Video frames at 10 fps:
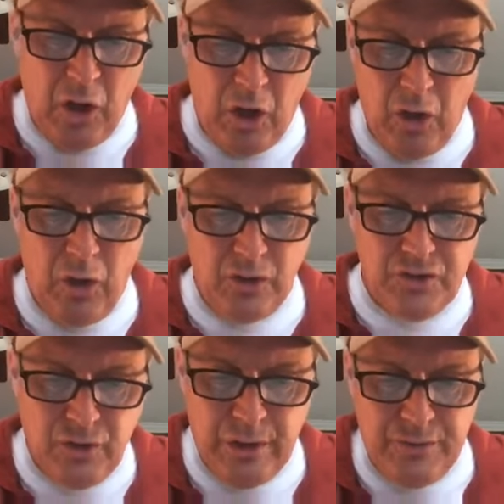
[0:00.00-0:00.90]
All
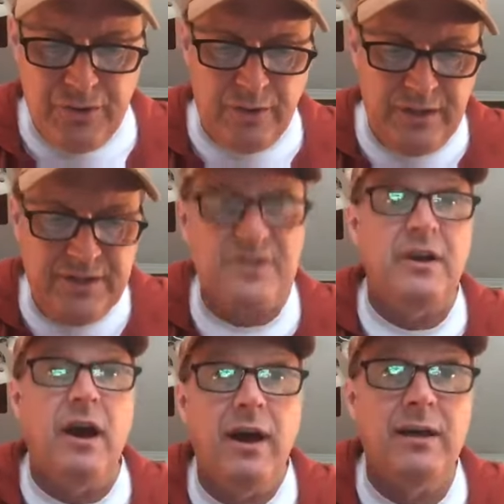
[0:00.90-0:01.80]
Scripture is
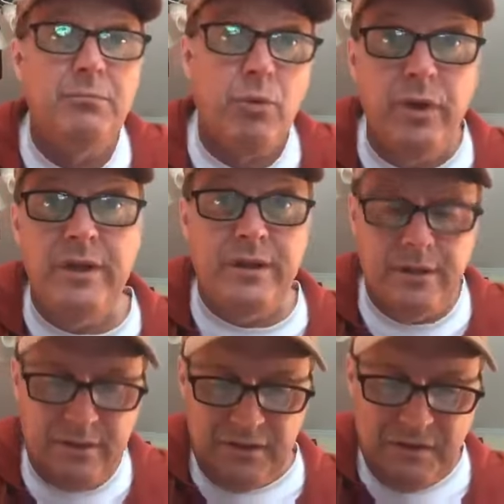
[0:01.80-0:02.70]
God
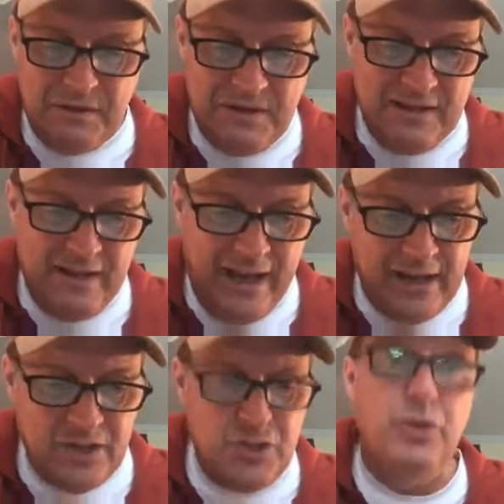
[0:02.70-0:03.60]
breathed and
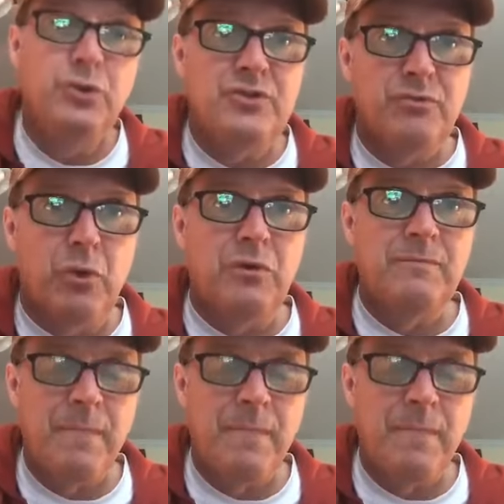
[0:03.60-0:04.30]
is useful